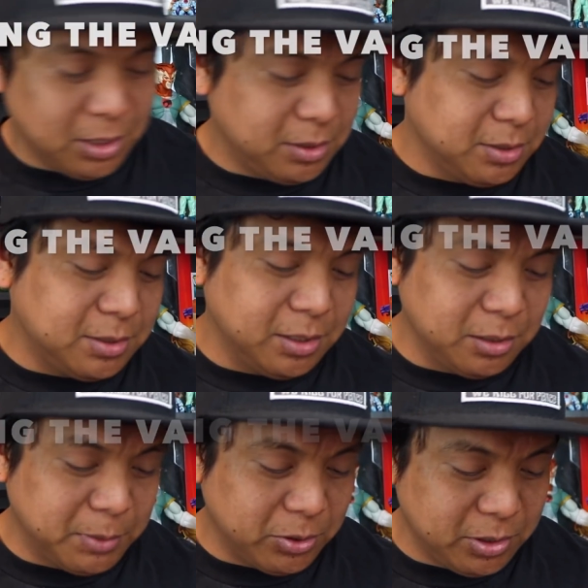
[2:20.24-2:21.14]
had to send
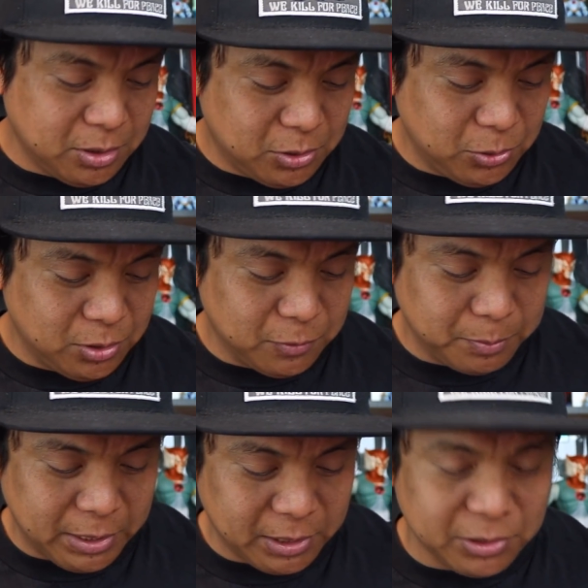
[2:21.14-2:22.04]
them out in two
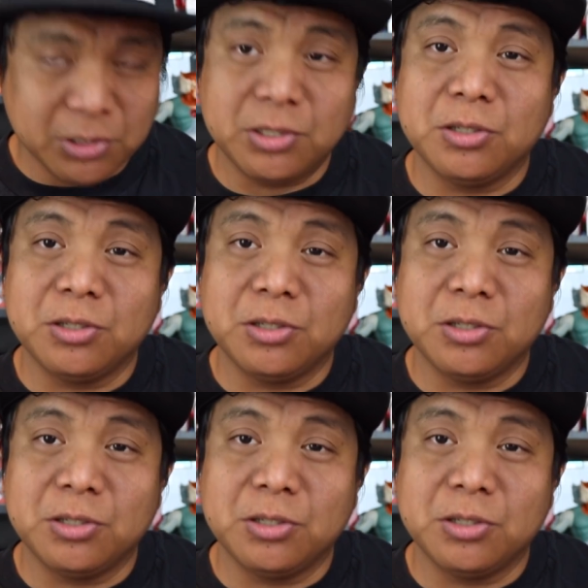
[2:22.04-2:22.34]
different packages